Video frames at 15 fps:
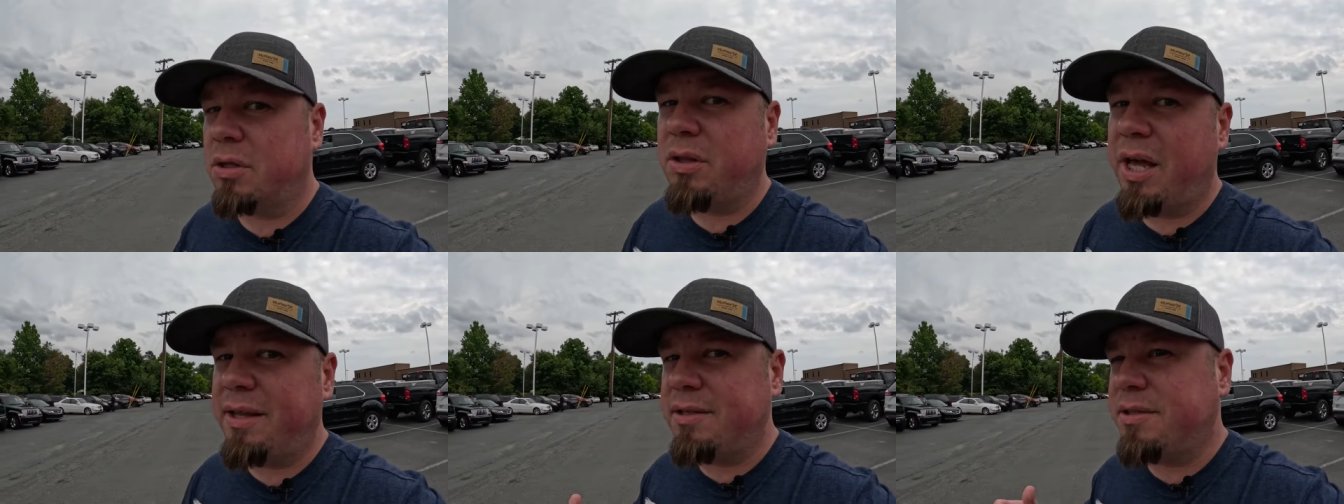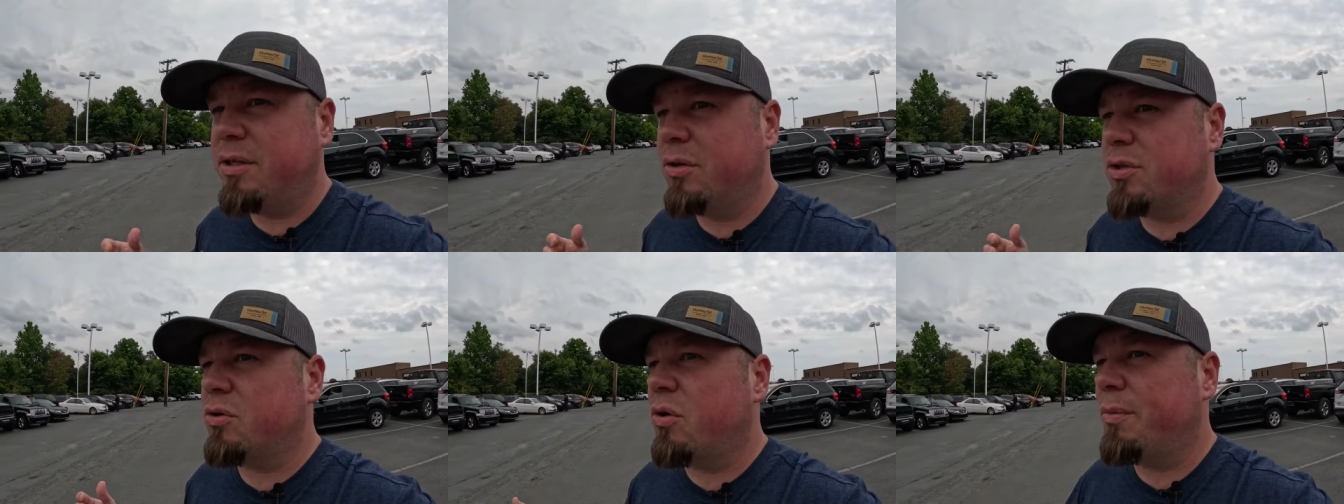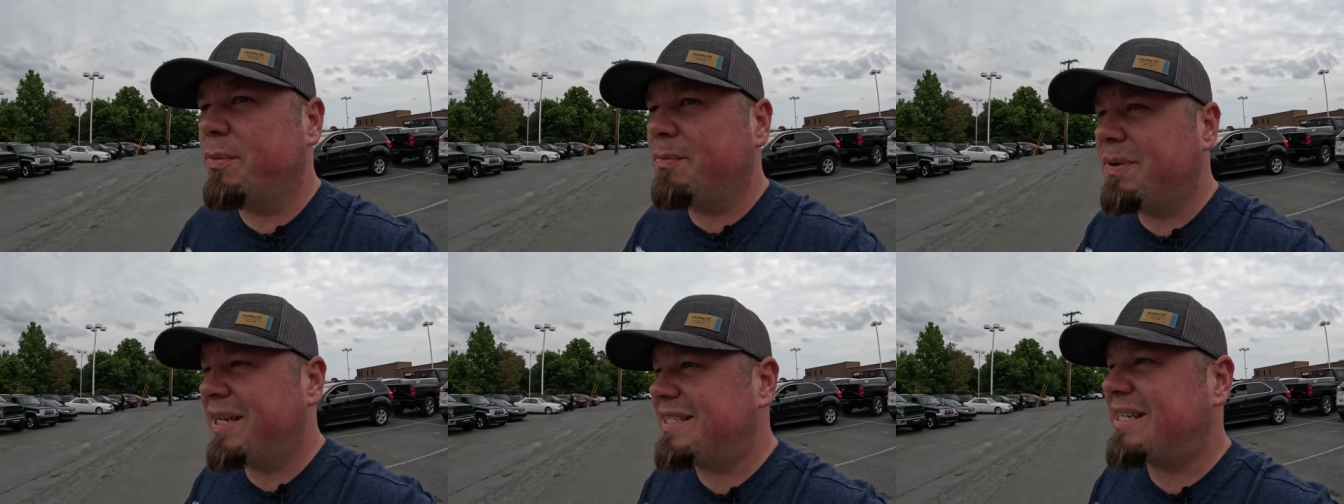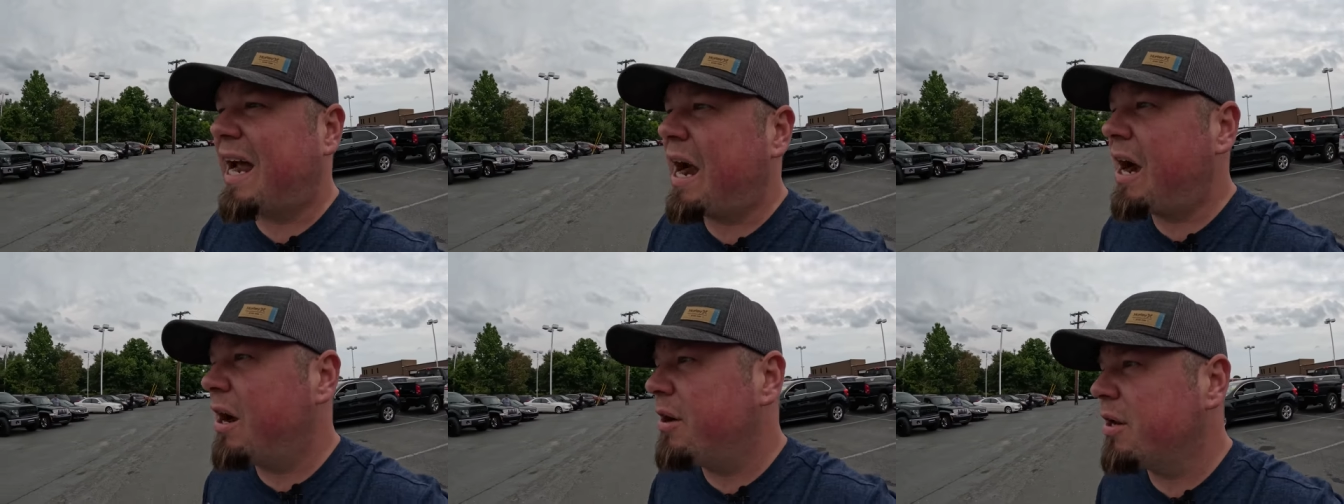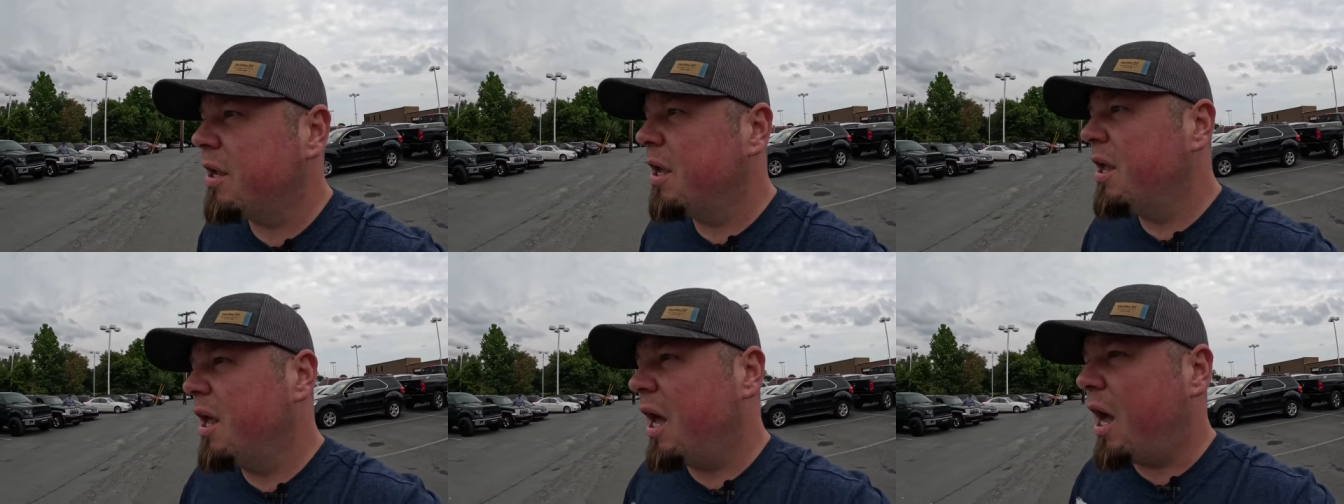A lot of these dealers are going to be tired
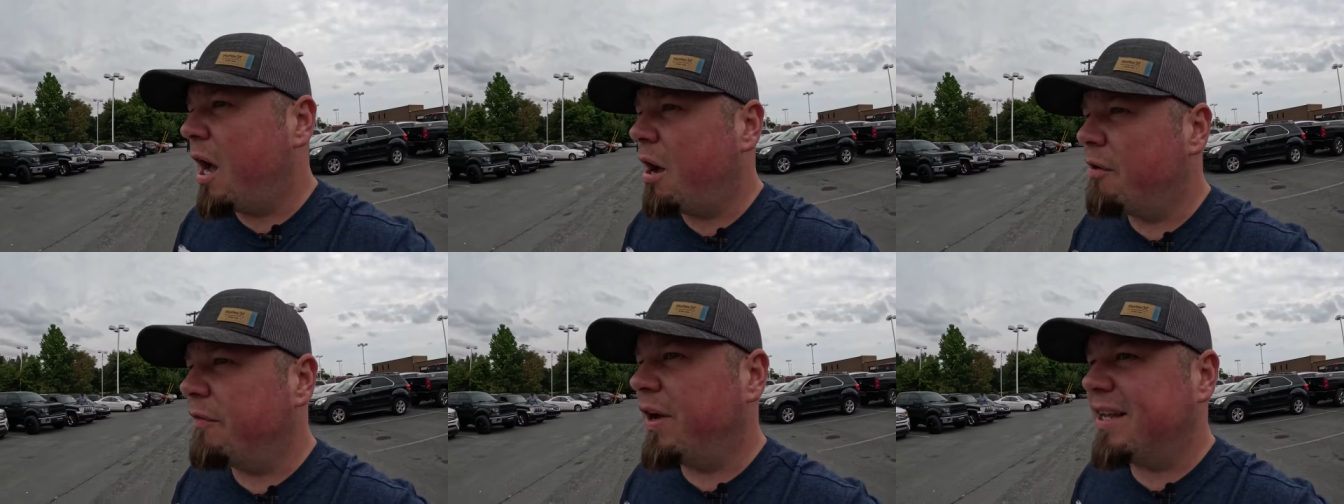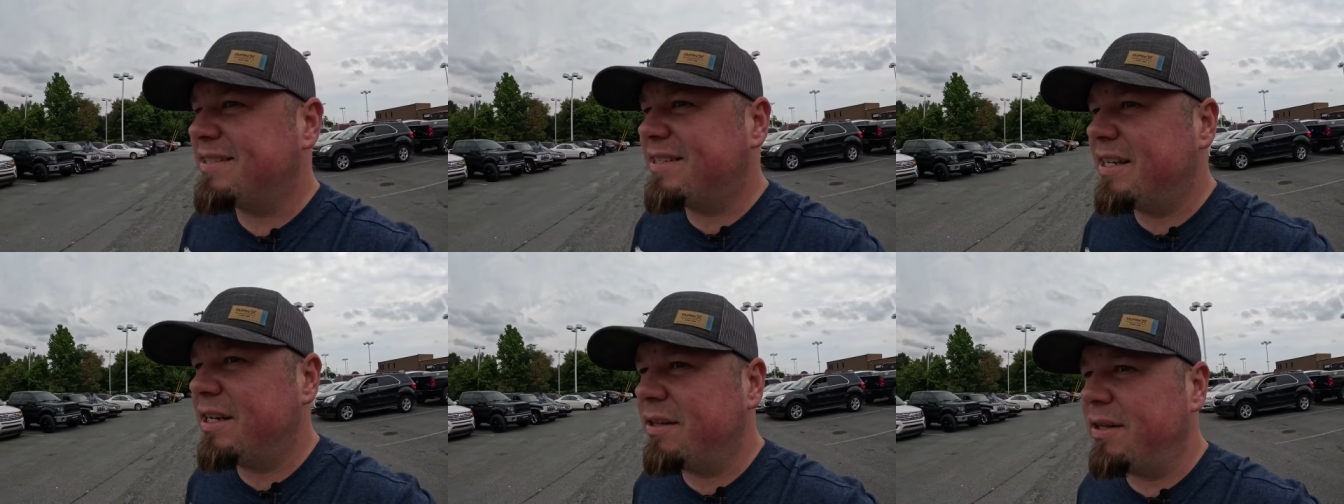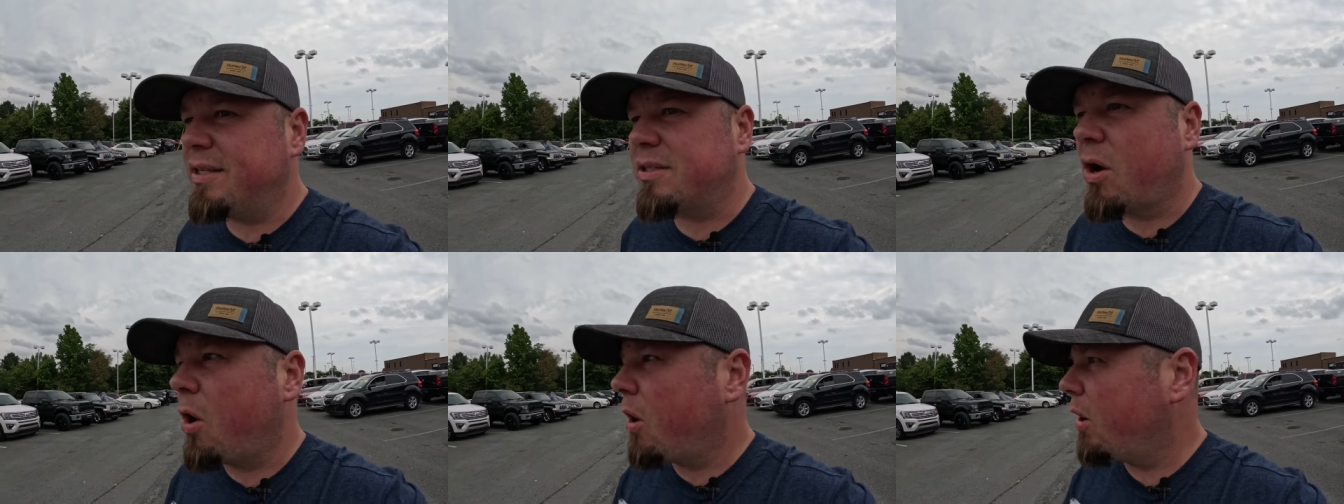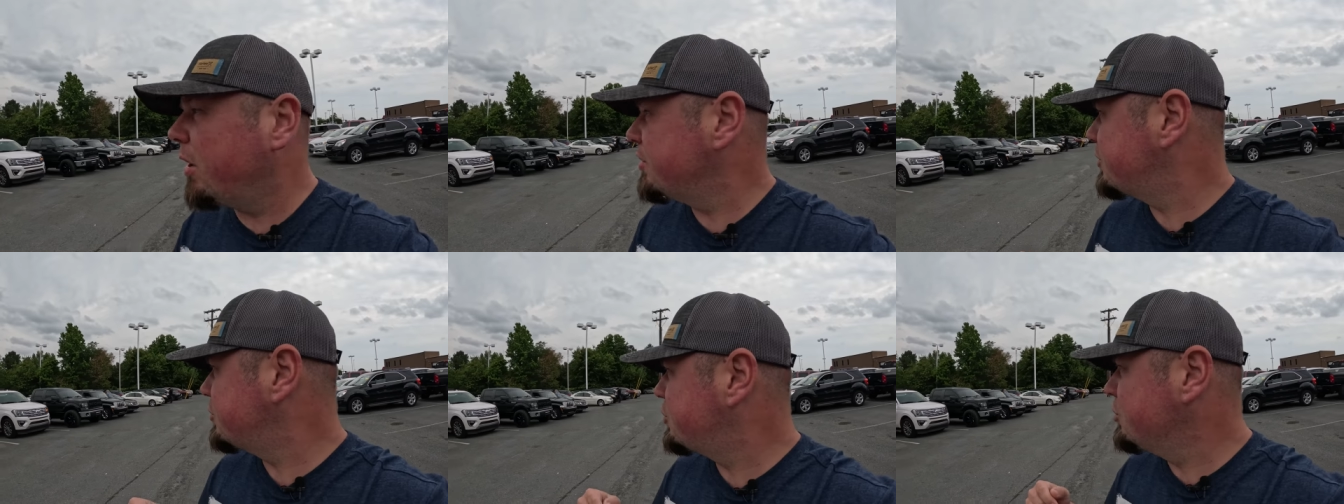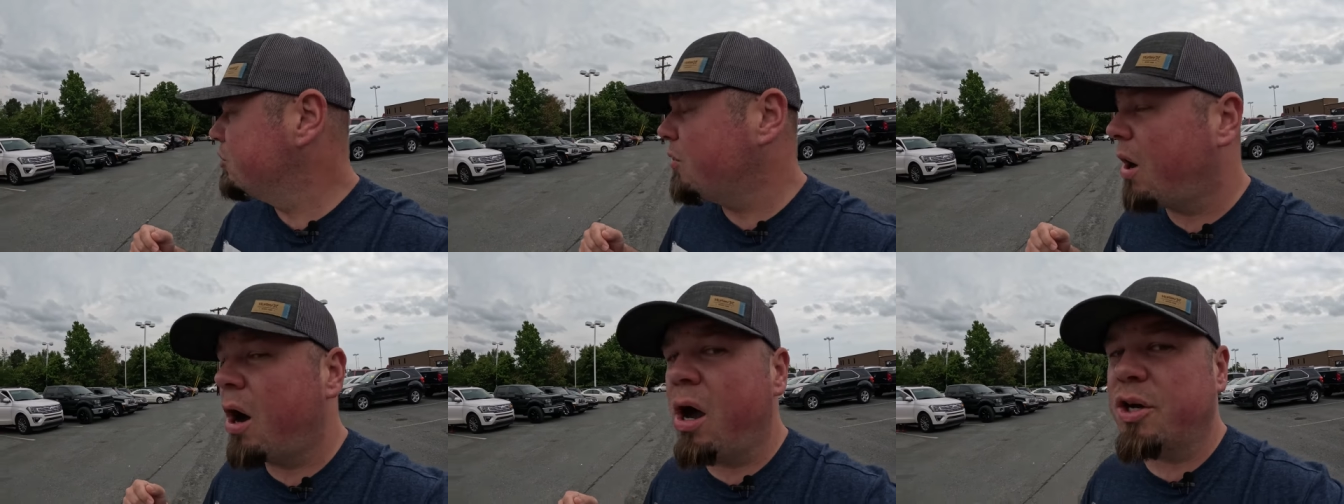of uh, sending these cars
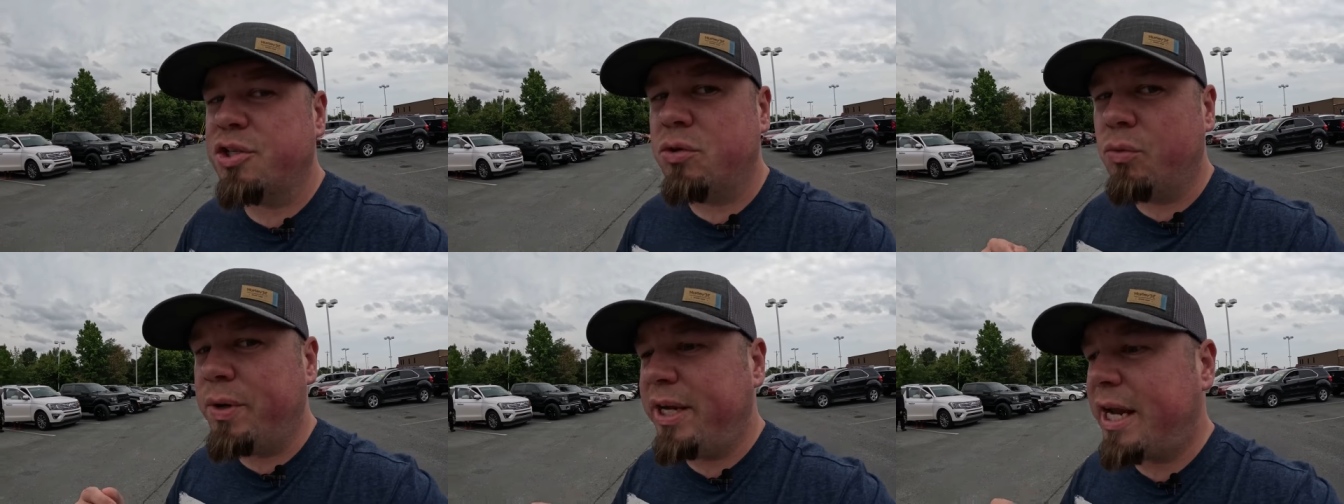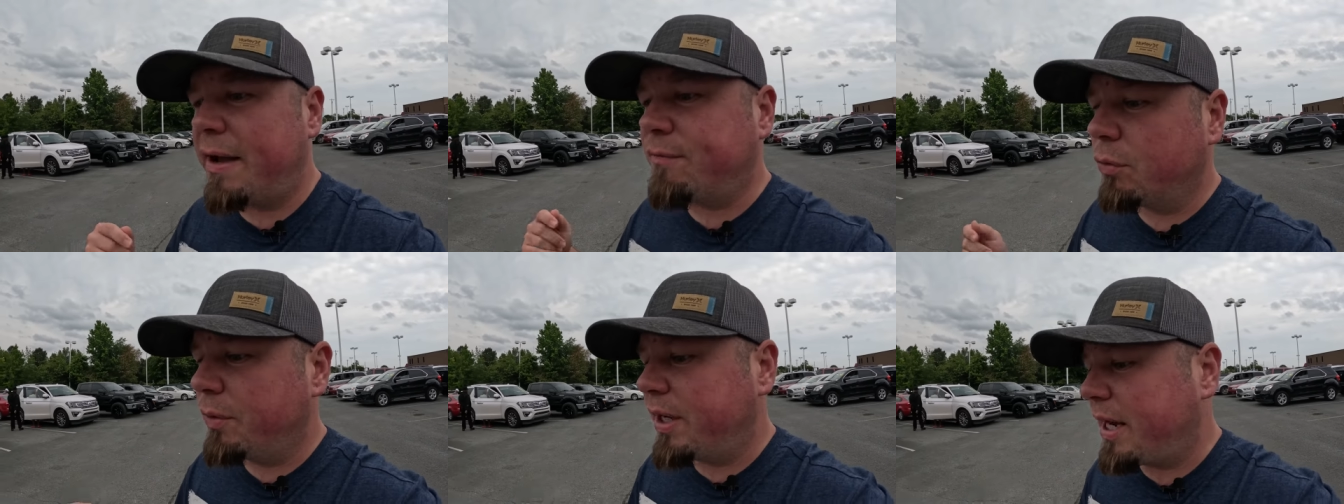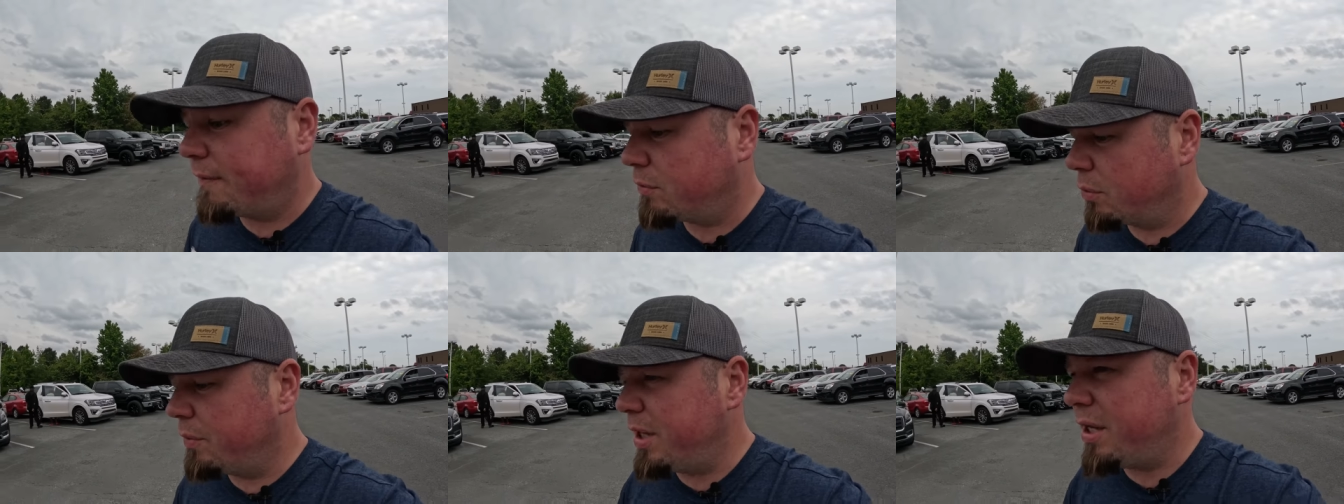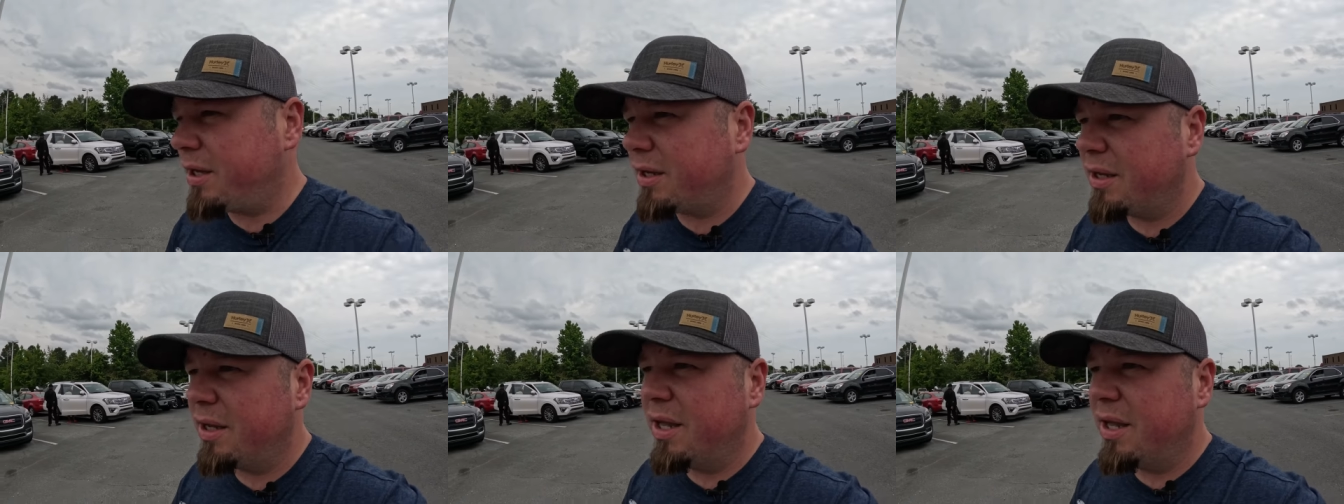to auction week after week after week.